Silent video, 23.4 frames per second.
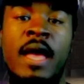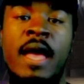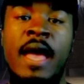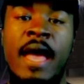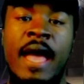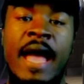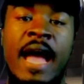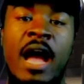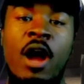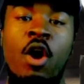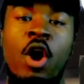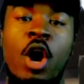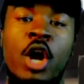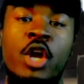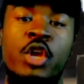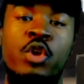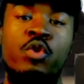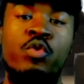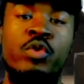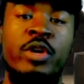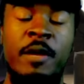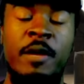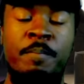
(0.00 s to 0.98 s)
How are
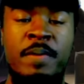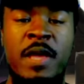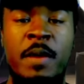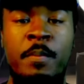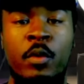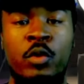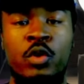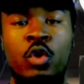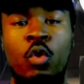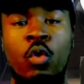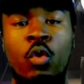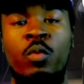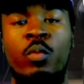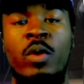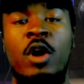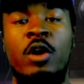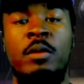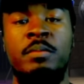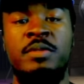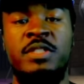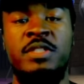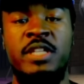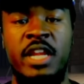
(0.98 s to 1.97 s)
you good people doing?
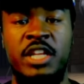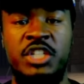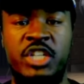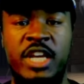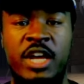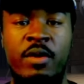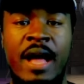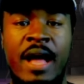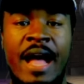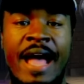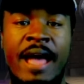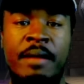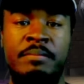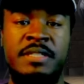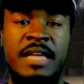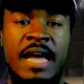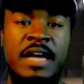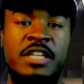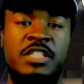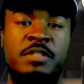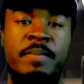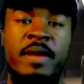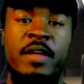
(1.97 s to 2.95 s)
Welcome to the channel. I am
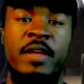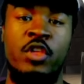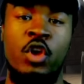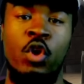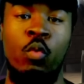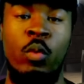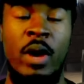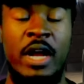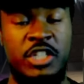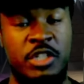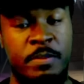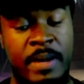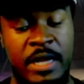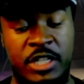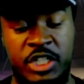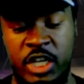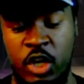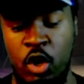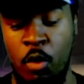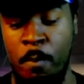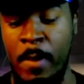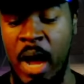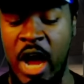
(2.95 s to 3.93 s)
Ty Smith. You're watching my
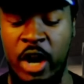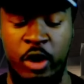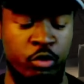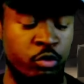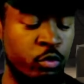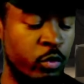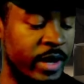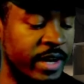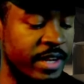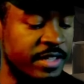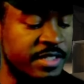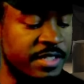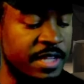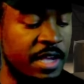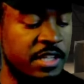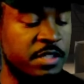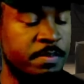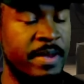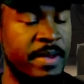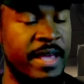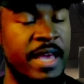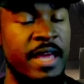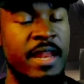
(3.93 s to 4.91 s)
channel, Modern
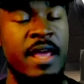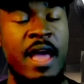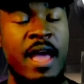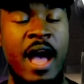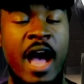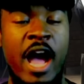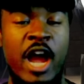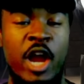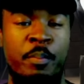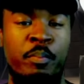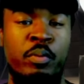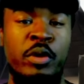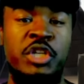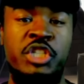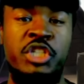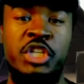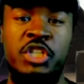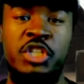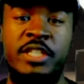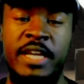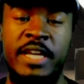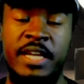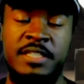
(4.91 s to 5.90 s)
Renaissance Man. I appreciate
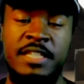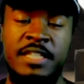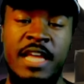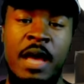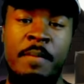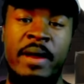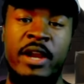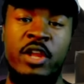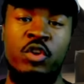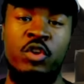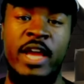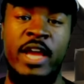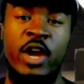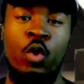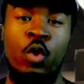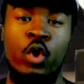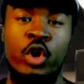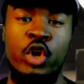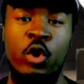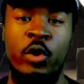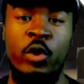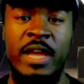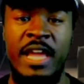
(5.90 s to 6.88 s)
you taking time out of your day
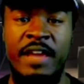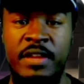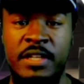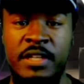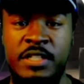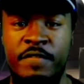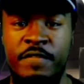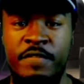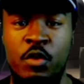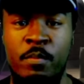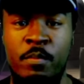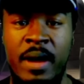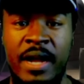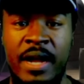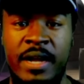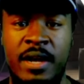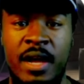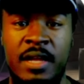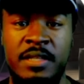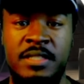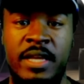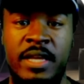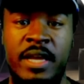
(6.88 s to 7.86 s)
or your evening to view my
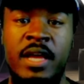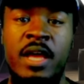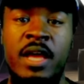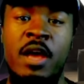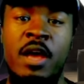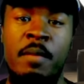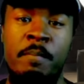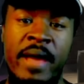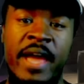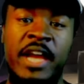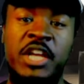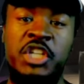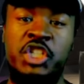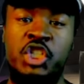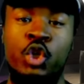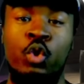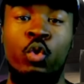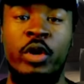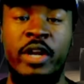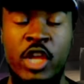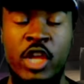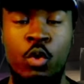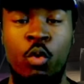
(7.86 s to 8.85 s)
content. Make
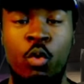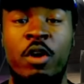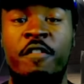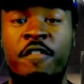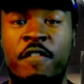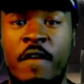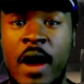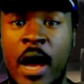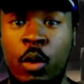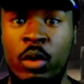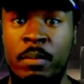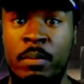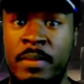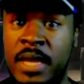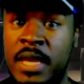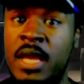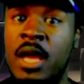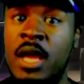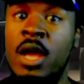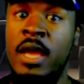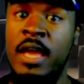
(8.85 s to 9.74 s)
sure that you are following me,